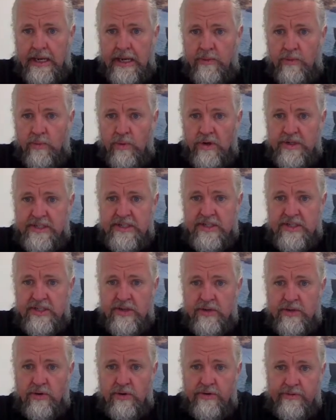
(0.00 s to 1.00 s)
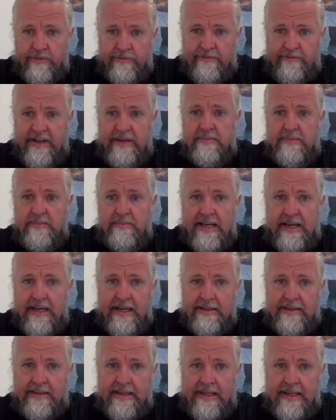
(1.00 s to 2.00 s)
What is your
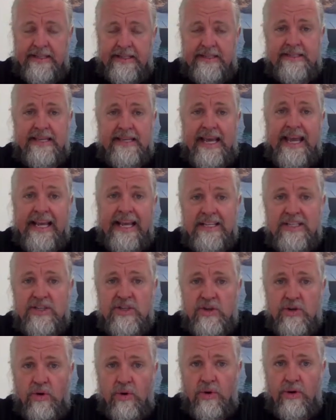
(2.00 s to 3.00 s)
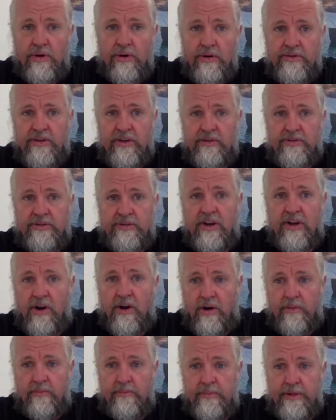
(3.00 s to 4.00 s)
website? It's
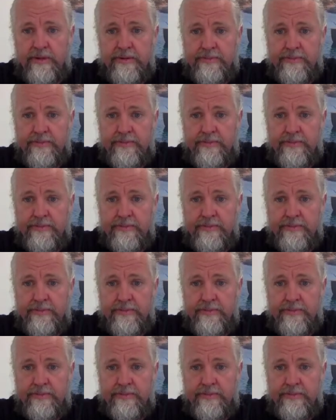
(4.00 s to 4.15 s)
XShore.com.